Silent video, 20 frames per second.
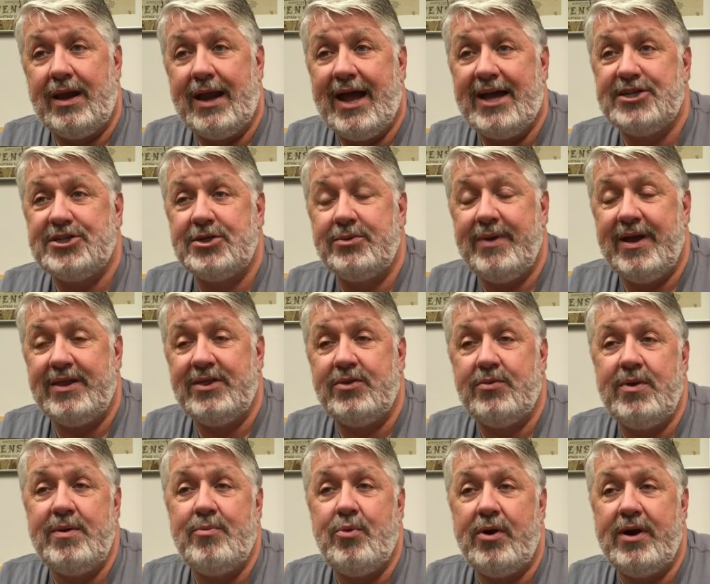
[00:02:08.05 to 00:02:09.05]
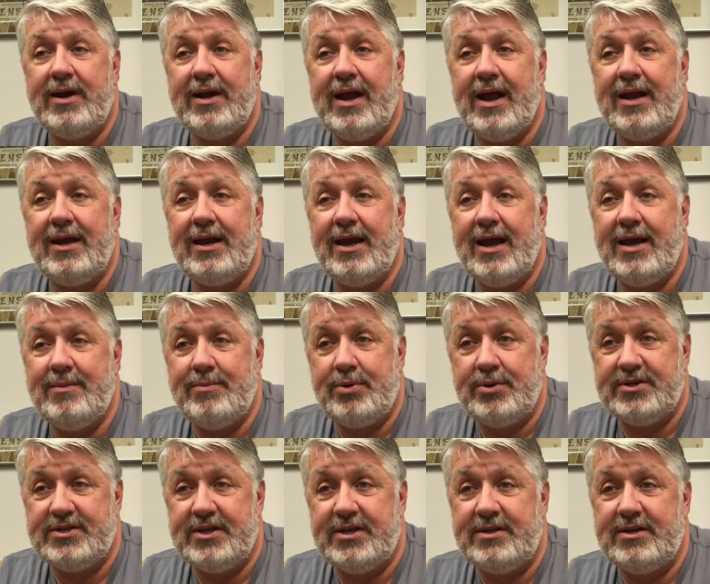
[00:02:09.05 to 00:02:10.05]
Last year, we had
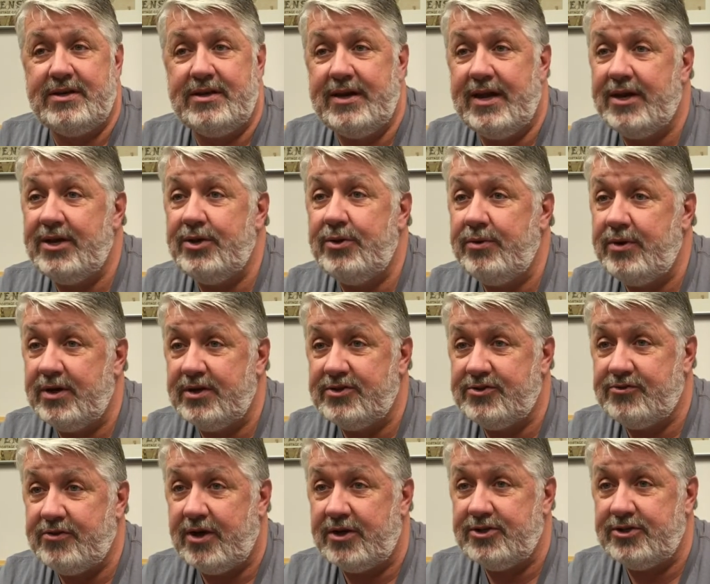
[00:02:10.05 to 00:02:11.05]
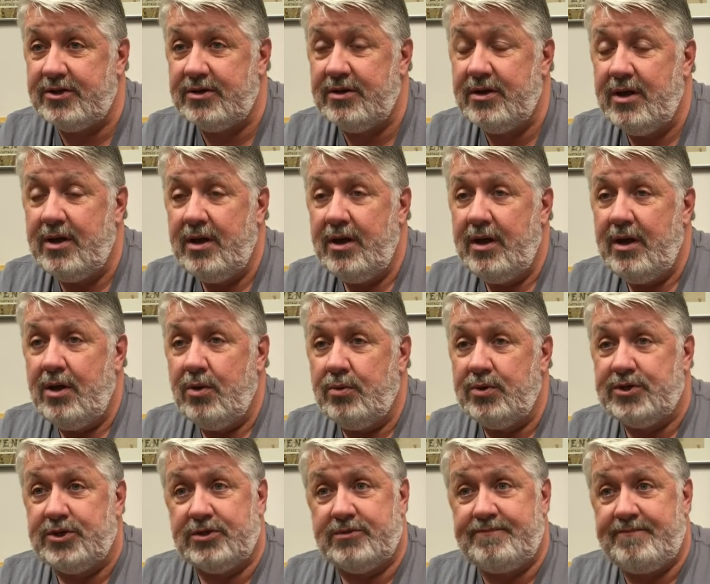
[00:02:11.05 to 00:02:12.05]
3.99% in net new construction,
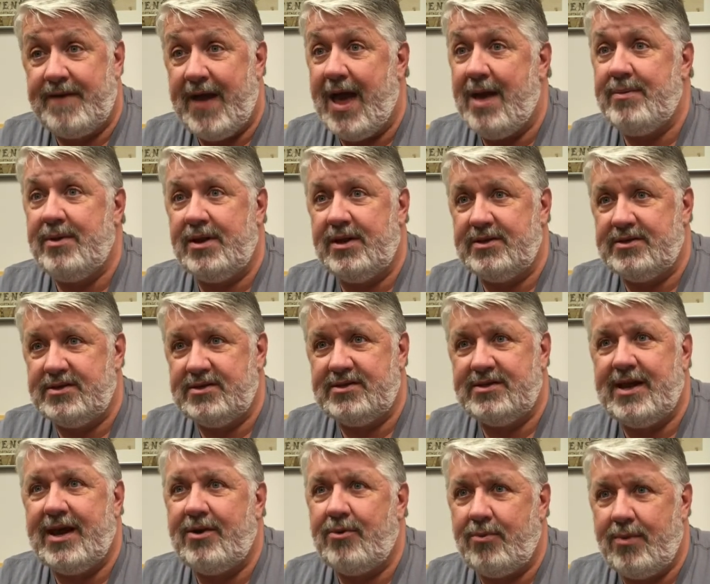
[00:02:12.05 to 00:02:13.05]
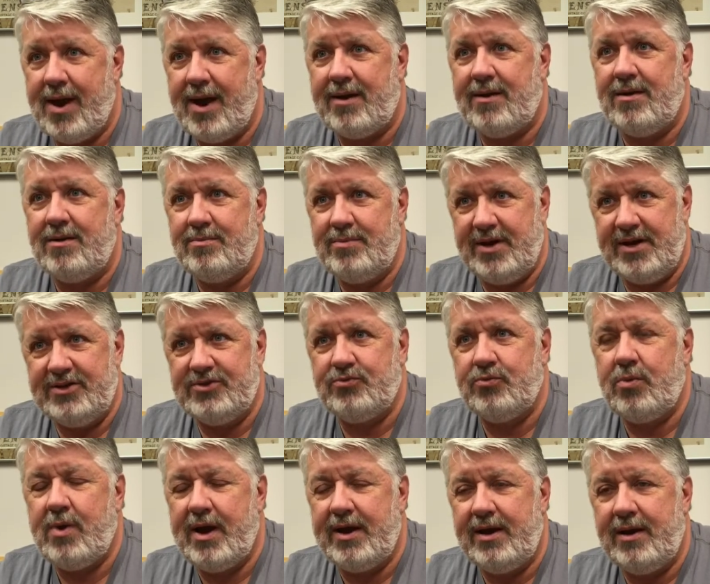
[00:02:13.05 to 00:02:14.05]
which is fabulous. It's not a record, but it's
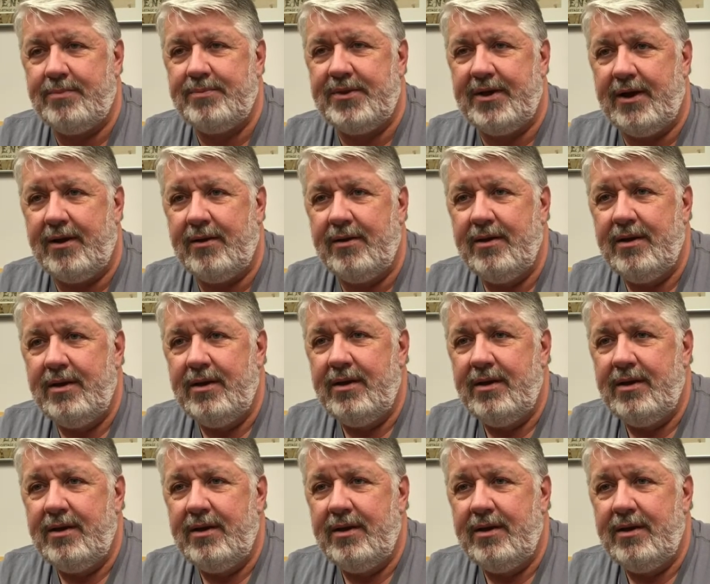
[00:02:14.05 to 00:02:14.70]
right up there.